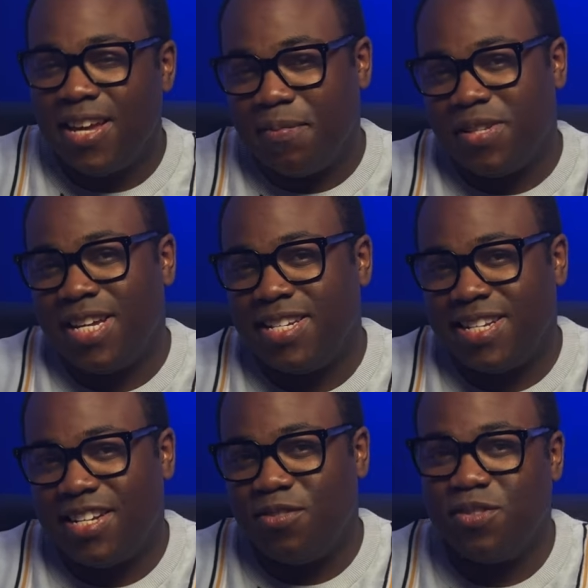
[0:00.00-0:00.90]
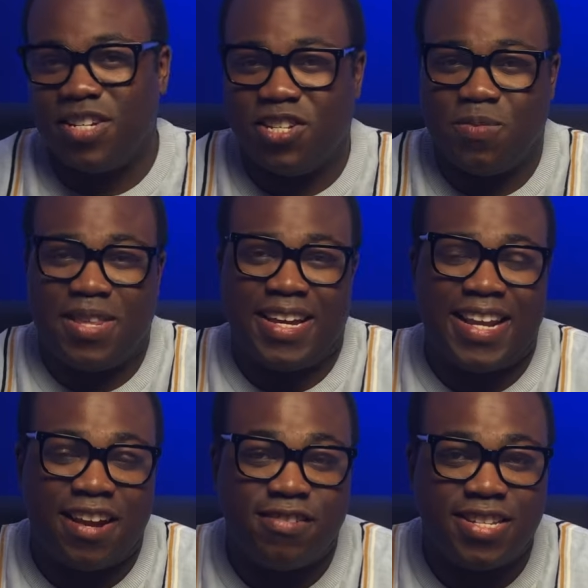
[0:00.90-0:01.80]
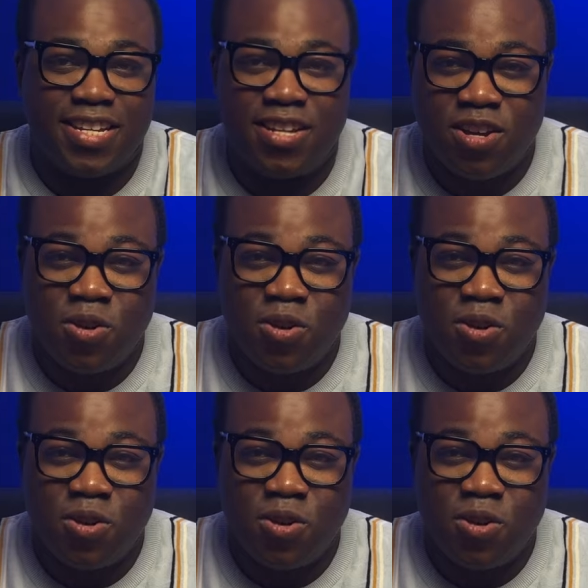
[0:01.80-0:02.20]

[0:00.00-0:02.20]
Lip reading: and potentially losing some of that clarity.